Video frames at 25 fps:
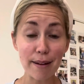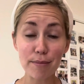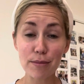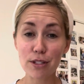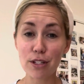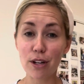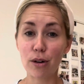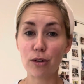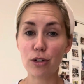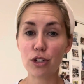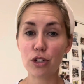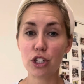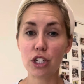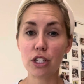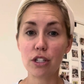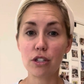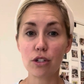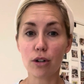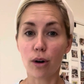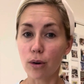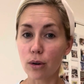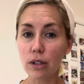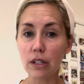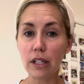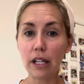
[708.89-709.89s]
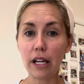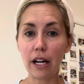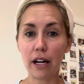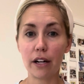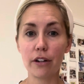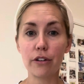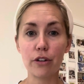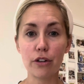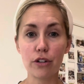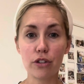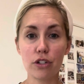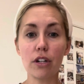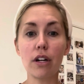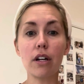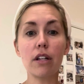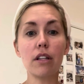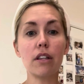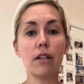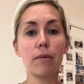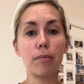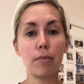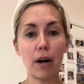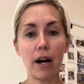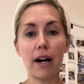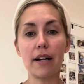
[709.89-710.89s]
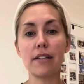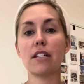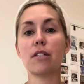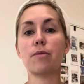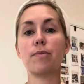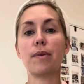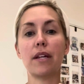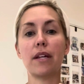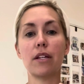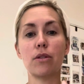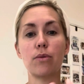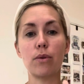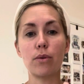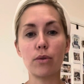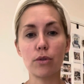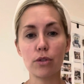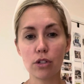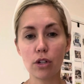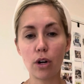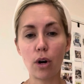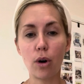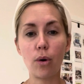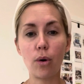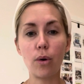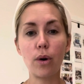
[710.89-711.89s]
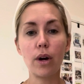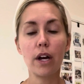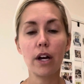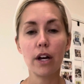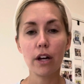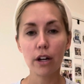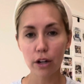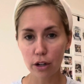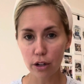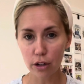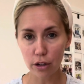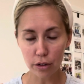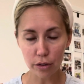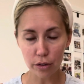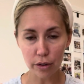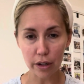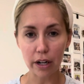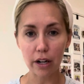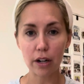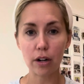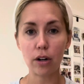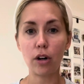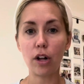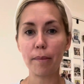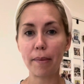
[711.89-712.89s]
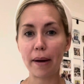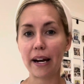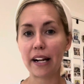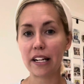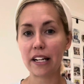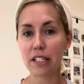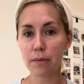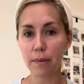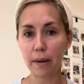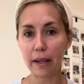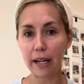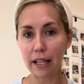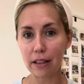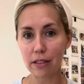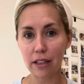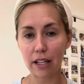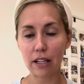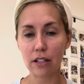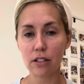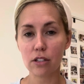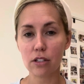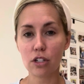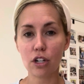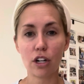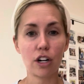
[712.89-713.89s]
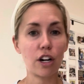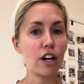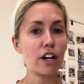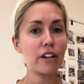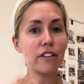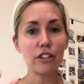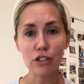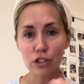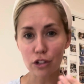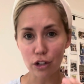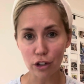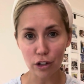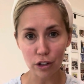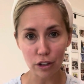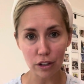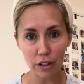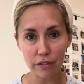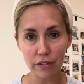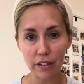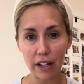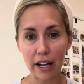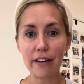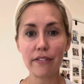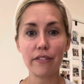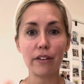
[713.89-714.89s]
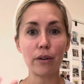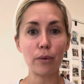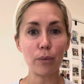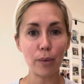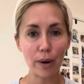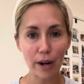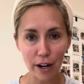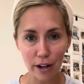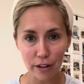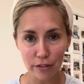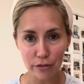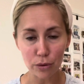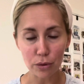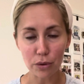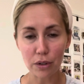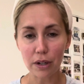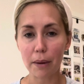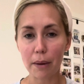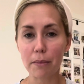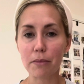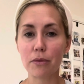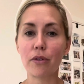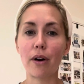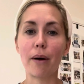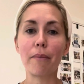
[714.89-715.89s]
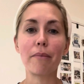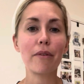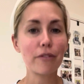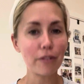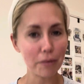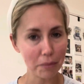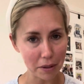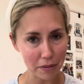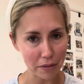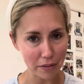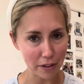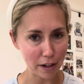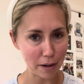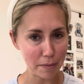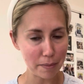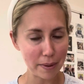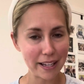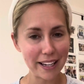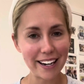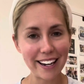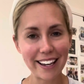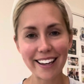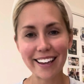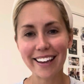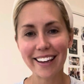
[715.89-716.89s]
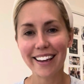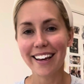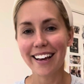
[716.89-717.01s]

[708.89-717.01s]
So she totally understood the process, because we were so critical about explaining things to her in the circle of life and where our food comes from the very beginning.